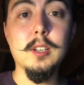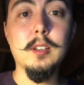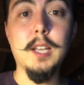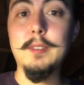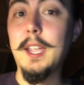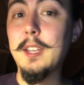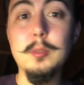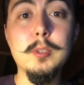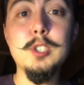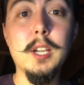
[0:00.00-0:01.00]
I've had to
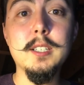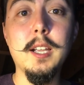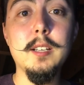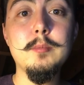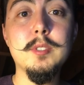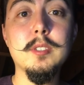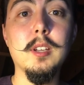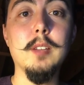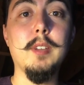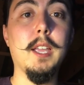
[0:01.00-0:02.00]
reject items.
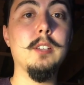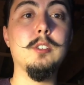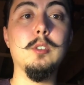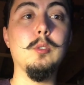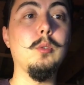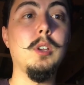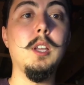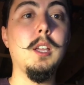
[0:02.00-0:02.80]
I've had to